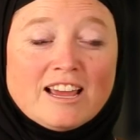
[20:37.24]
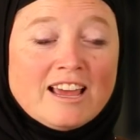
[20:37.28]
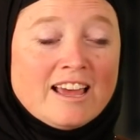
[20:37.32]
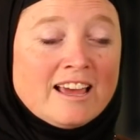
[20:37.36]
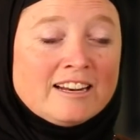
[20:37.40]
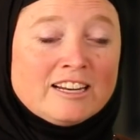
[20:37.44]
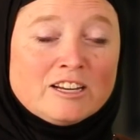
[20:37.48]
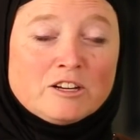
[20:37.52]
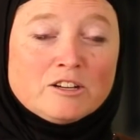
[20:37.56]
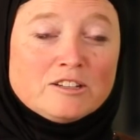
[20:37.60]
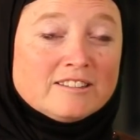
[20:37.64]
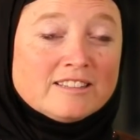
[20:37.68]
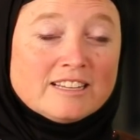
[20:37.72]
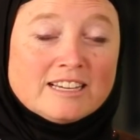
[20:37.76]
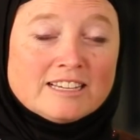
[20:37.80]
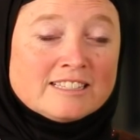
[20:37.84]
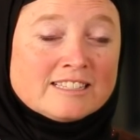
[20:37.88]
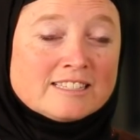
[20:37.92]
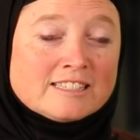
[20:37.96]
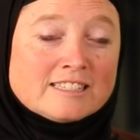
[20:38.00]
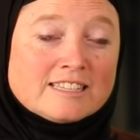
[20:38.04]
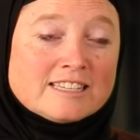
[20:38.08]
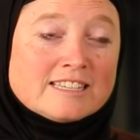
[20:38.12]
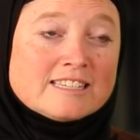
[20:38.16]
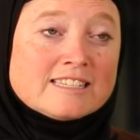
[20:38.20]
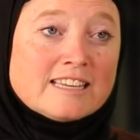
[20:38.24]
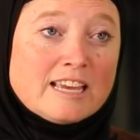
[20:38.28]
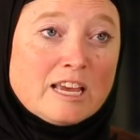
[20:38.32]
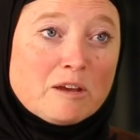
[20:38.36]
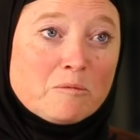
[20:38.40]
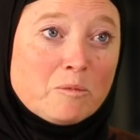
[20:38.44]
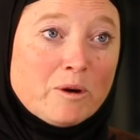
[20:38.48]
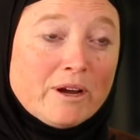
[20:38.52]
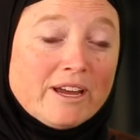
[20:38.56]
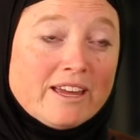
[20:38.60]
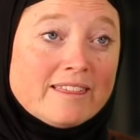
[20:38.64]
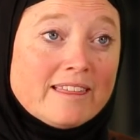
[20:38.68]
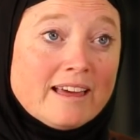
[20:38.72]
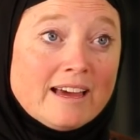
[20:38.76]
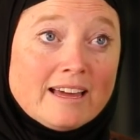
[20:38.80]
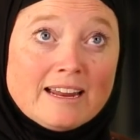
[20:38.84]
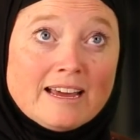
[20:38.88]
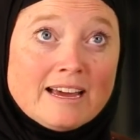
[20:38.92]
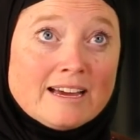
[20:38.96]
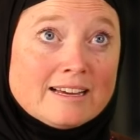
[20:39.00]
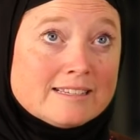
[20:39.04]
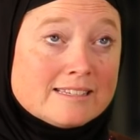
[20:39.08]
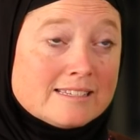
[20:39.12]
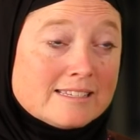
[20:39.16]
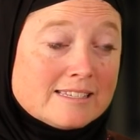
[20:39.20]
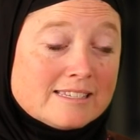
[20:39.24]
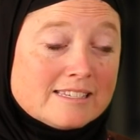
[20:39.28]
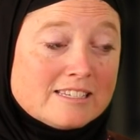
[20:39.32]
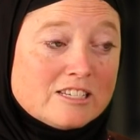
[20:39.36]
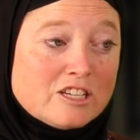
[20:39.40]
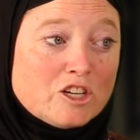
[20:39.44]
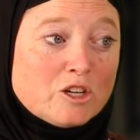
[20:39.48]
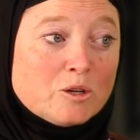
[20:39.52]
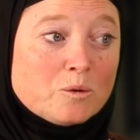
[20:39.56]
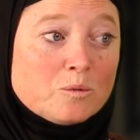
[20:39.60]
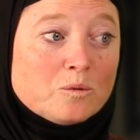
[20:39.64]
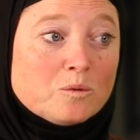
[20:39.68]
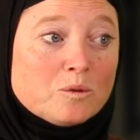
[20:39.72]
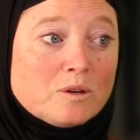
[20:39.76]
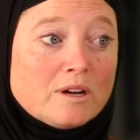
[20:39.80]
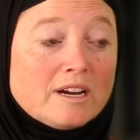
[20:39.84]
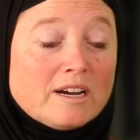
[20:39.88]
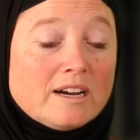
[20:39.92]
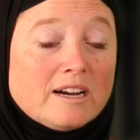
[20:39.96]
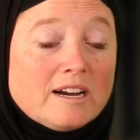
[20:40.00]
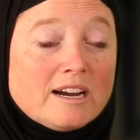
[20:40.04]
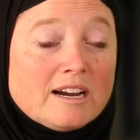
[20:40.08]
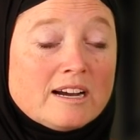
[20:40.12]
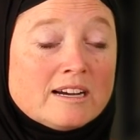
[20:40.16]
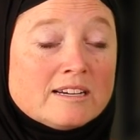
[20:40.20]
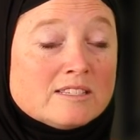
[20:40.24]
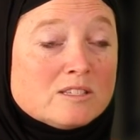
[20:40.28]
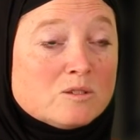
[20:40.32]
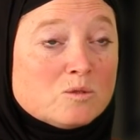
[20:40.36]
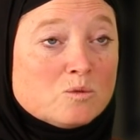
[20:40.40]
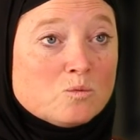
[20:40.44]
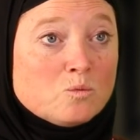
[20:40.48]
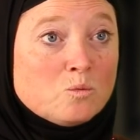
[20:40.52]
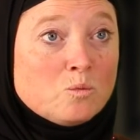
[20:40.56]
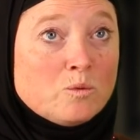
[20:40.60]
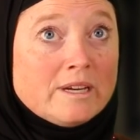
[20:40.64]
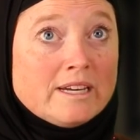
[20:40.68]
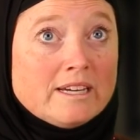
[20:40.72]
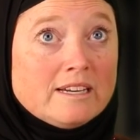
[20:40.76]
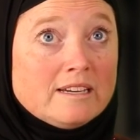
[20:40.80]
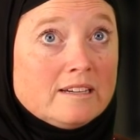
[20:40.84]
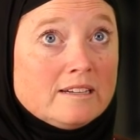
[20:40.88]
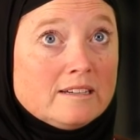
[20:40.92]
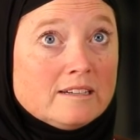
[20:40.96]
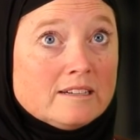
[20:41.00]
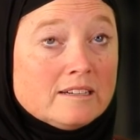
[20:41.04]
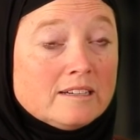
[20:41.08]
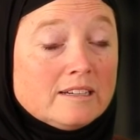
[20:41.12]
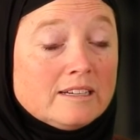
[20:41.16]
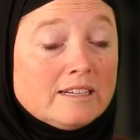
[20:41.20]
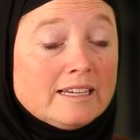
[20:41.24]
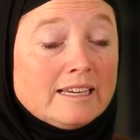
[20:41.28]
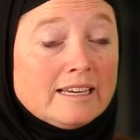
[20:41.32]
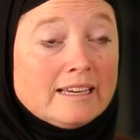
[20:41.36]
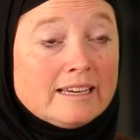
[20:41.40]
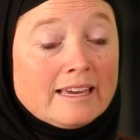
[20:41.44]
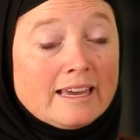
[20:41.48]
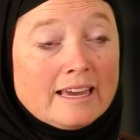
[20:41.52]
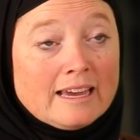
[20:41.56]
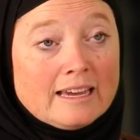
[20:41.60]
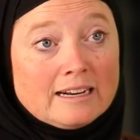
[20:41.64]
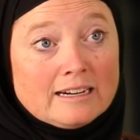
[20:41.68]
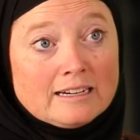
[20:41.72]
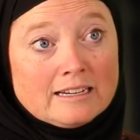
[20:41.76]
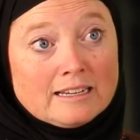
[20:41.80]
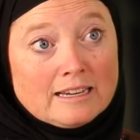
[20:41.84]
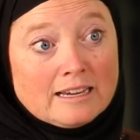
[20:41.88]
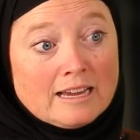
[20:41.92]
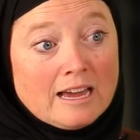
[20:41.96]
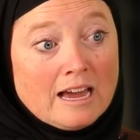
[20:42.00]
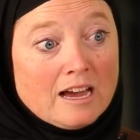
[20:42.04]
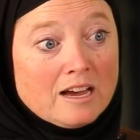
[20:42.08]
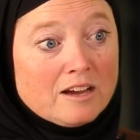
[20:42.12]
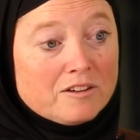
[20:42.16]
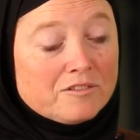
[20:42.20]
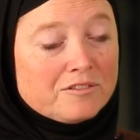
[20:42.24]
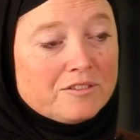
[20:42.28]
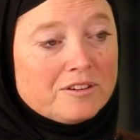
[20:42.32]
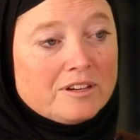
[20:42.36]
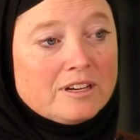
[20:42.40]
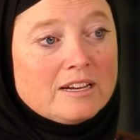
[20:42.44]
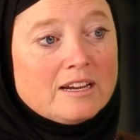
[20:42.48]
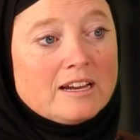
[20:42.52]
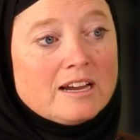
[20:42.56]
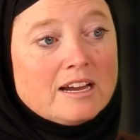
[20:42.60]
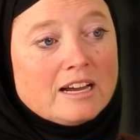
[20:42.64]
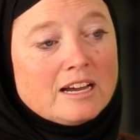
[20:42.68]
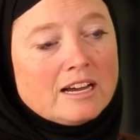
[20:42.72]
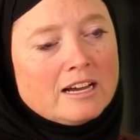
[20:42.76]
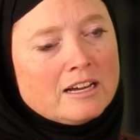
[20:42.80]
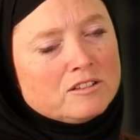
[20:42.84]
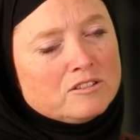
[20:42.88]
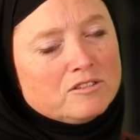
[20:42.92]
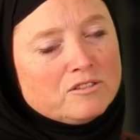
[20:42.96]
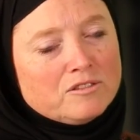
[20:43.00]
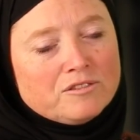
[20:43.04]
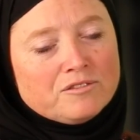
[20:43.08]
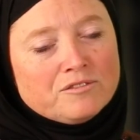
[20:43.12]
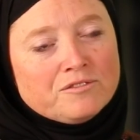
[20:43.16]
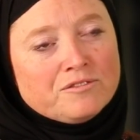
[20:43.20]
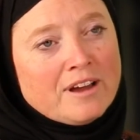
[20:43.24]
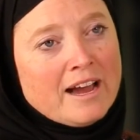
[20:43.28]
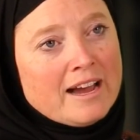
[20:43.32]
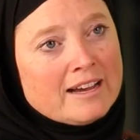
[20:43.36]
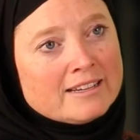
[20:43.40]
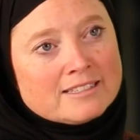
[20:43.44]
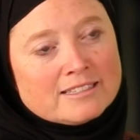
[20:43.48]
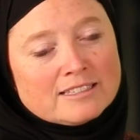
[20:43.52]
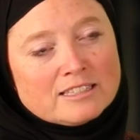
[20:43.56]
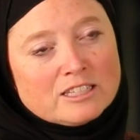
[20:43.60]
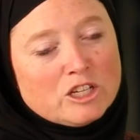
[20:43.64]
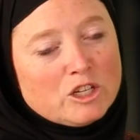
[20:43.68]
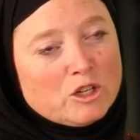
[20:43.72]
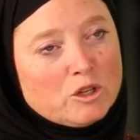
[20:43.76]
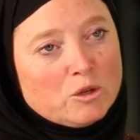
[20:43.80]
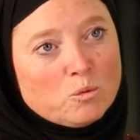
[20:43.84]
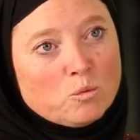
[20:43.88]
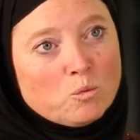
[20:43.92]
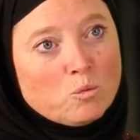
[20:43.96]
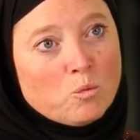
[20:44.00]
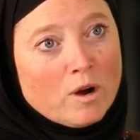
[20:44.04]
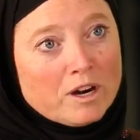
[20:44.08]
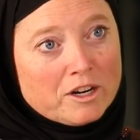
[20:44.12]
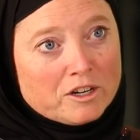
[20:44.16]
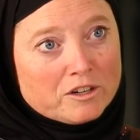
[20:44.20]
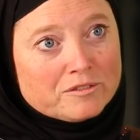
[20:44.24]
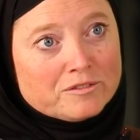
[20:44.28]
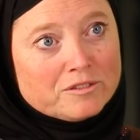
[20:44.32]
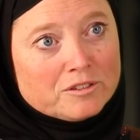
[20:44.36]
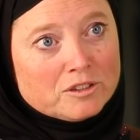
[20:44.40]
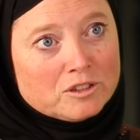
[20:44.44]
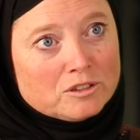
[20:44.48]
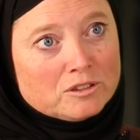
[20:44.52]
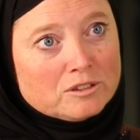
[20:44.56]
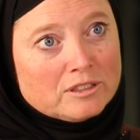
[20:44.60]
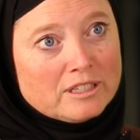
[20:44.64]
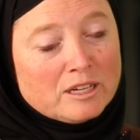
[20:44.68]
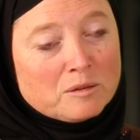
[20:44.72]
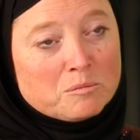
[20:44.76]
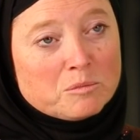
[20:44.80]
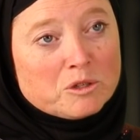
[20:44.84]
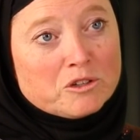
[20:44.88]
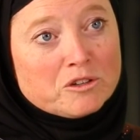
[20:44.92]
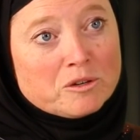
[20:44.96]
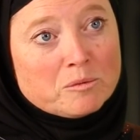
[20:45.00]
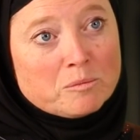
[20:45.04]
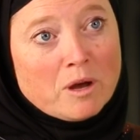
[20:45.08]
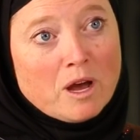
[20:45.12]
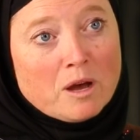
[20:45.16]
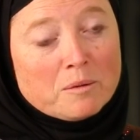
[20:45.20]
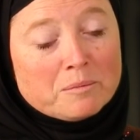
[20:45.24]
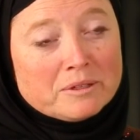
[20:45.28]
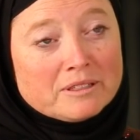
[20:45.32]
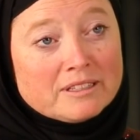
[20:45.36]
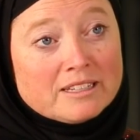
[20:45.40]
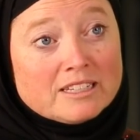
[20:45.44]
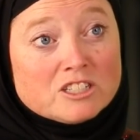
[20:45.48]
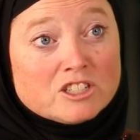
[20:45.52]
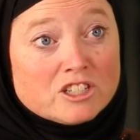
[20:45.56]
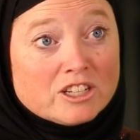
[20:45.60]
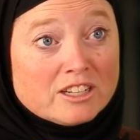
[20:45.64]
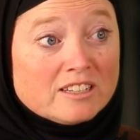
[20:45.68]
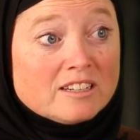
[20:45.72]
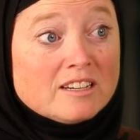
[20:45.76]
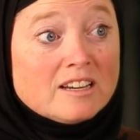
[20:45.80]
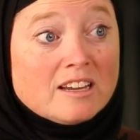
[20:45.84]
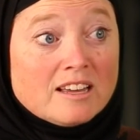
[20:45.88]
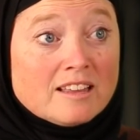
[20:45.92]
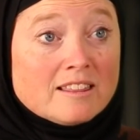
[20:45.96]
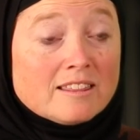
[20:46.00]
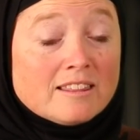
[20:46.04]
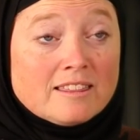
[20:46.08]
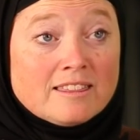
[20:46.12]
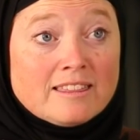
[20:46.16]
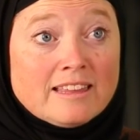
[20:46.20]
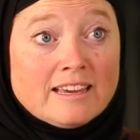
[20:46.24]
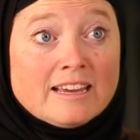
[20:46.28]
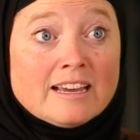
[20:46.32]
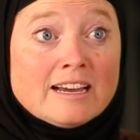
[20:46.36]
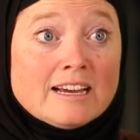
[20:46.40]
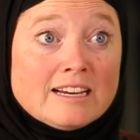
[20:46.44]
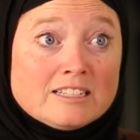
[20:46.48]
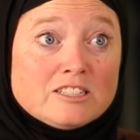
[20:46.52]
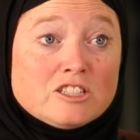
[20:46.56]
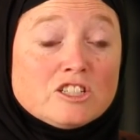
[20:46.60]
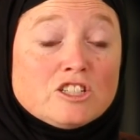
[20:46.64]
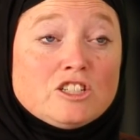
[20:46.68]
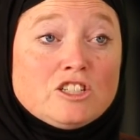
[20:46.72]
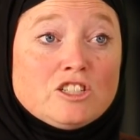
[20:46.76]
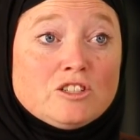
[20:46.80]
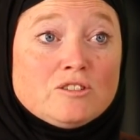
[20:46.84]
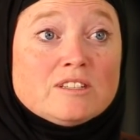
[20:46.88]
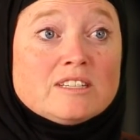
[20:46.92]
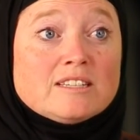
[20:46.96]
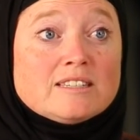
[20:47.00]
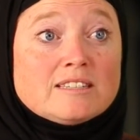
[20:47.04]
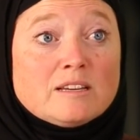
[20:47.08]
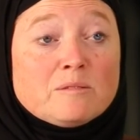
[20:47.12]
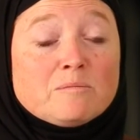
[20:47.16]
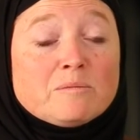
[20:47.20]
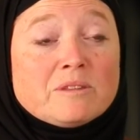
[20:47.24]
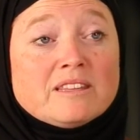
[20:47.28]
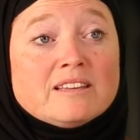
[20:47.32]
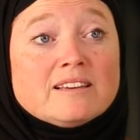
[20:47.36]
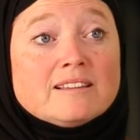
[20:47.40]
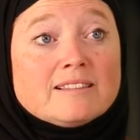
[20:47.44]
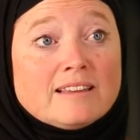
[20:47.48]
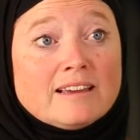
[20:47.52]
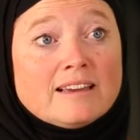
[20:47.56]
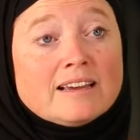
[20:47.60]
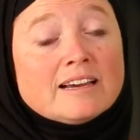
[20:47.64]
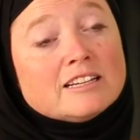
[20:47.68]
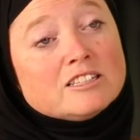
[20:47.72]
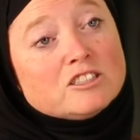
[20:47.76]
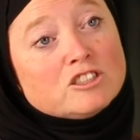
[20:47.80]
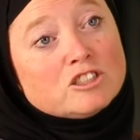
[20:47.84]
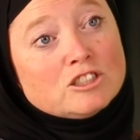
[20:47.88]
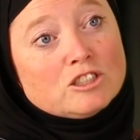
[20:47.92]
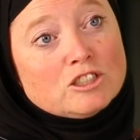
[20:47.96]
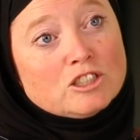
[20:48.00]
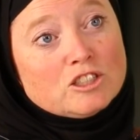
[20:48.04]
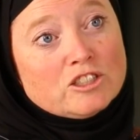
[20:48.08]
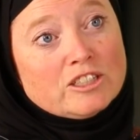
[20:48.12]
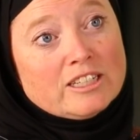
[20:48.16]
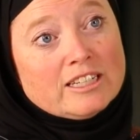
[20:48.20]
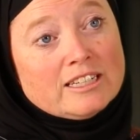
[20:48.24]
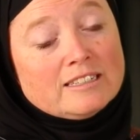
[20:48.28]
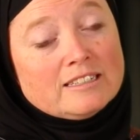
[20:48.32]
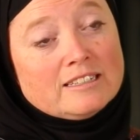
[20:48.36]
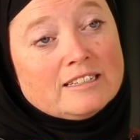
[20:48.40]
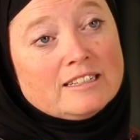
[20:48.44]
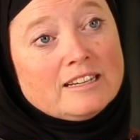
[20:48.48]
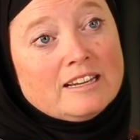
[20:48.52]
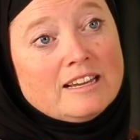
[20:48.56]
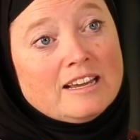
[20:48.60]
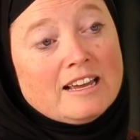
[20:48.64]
and it's the same way that as, you know, as we in Canada have a vastly wonderful immigrant population, that they had to do the same thing. They had to learn it.